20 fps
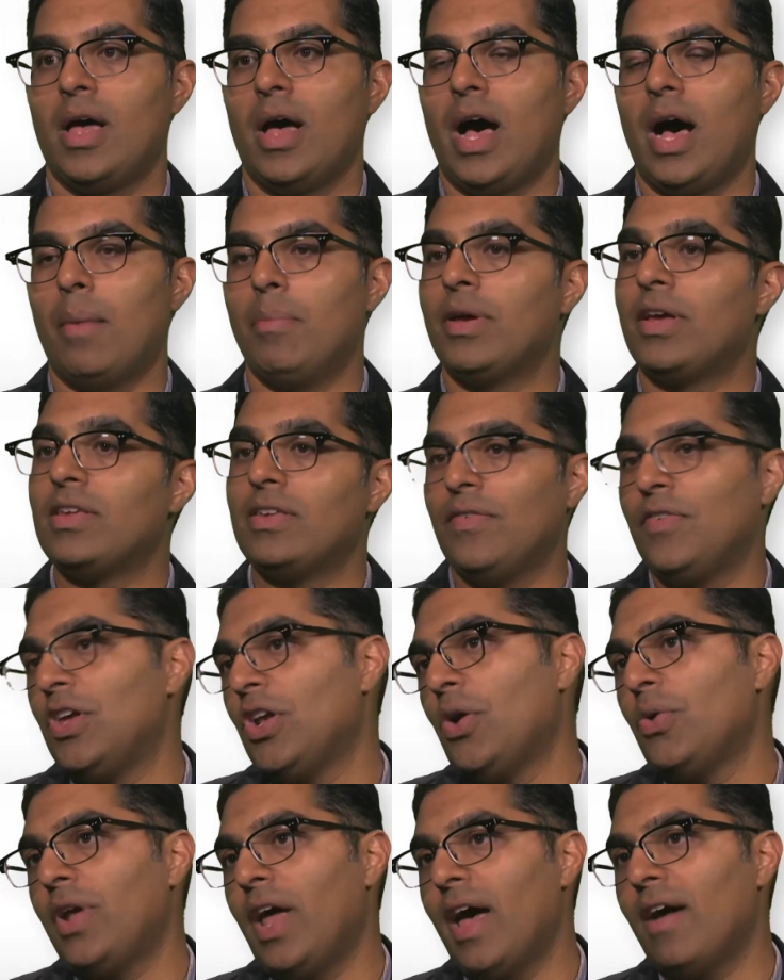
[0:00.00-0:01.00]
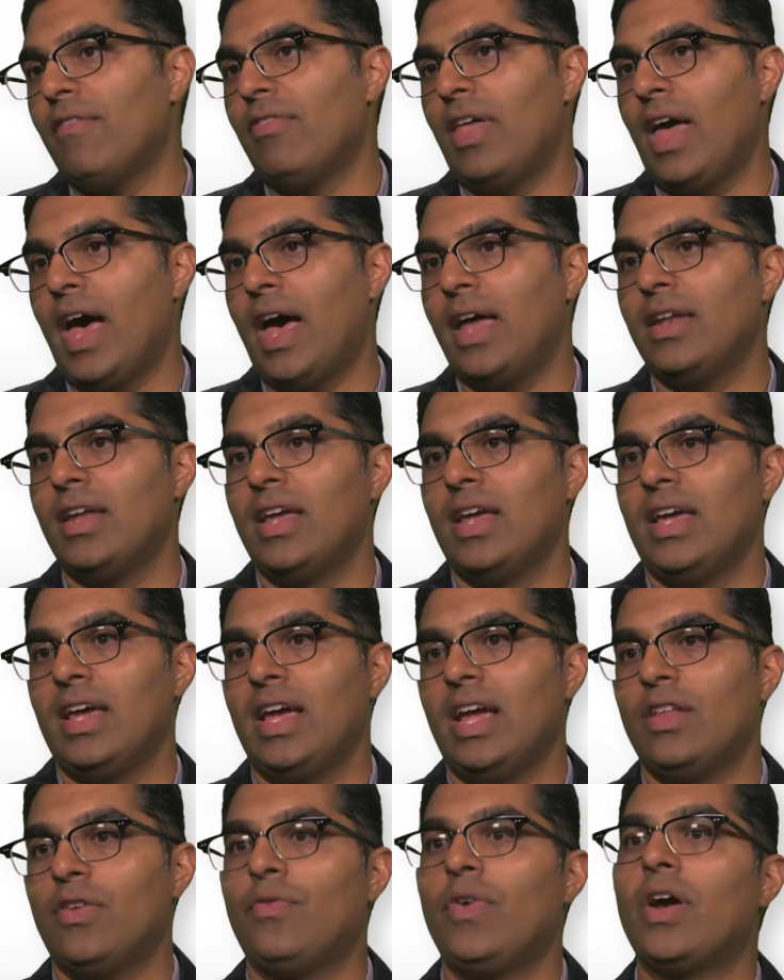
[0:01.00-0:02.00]
Uh, because if you don't have that,
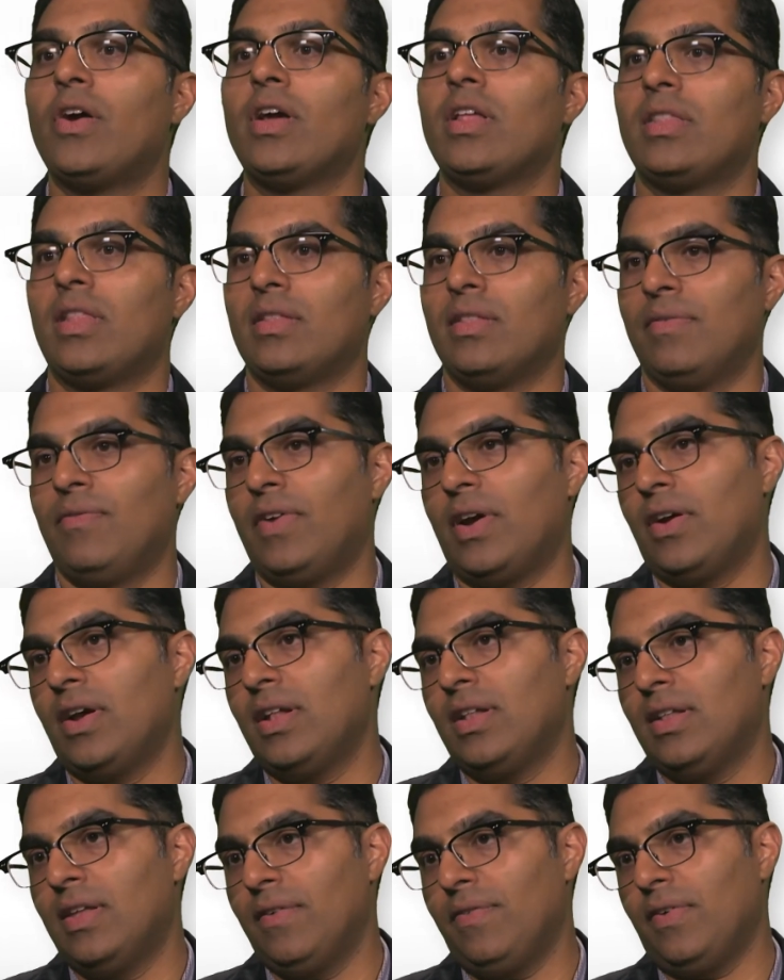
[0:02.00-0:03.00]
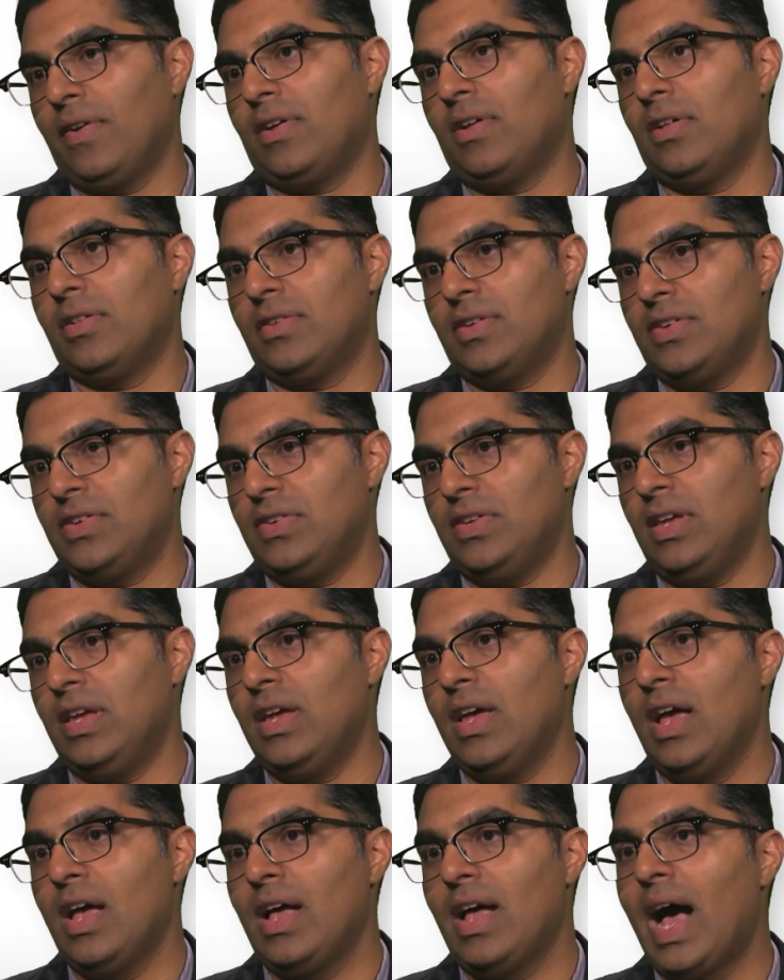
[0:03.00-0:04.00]
it's very, very difficult to
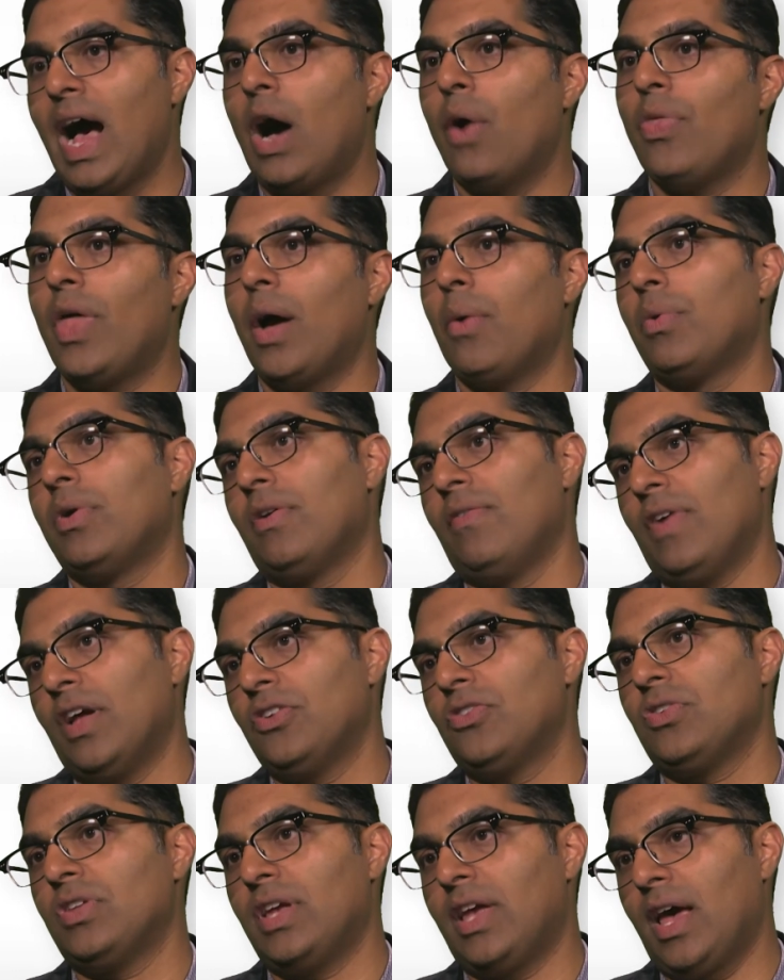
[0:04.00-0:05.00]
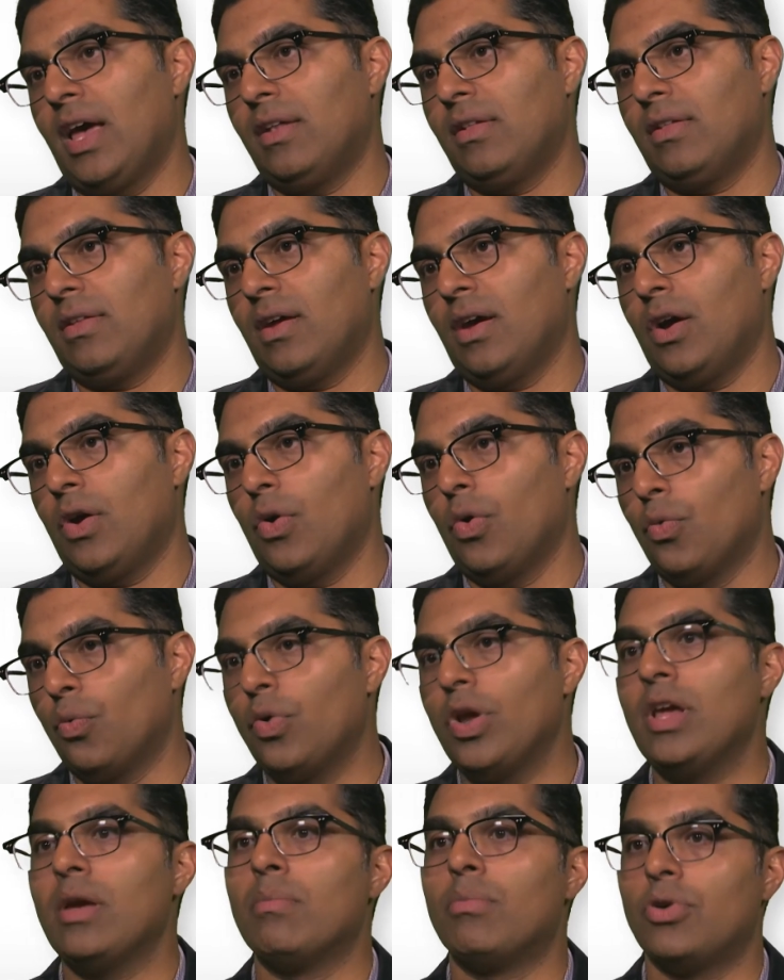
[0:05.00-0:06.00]
see how that would eventually get uh,
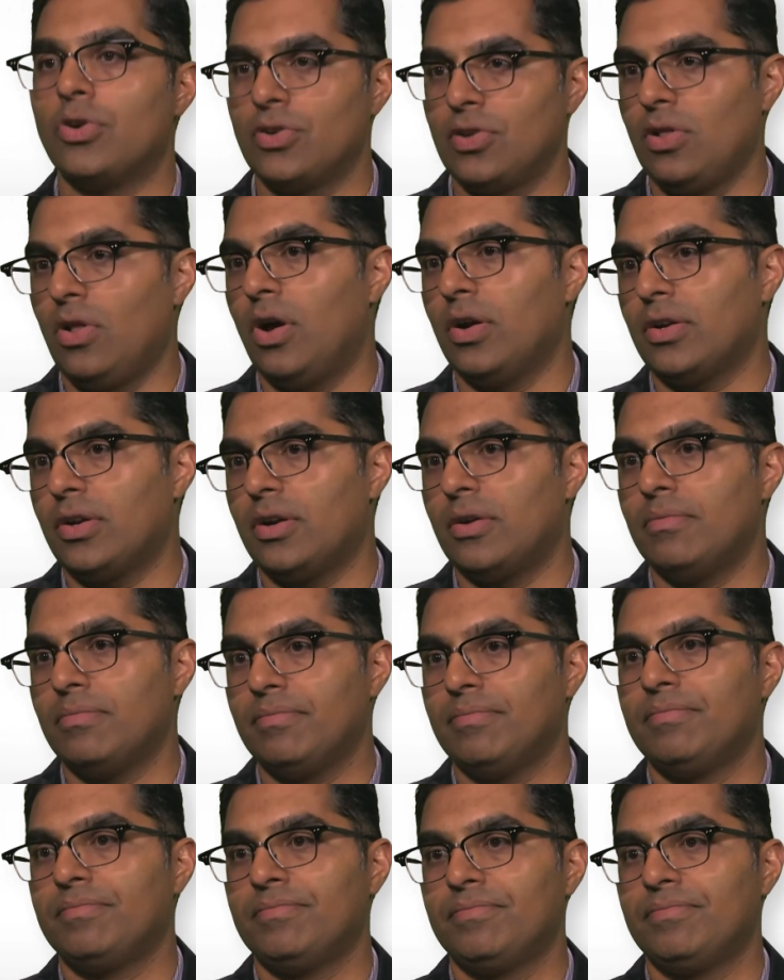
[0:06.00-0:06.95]
reimbursed long term.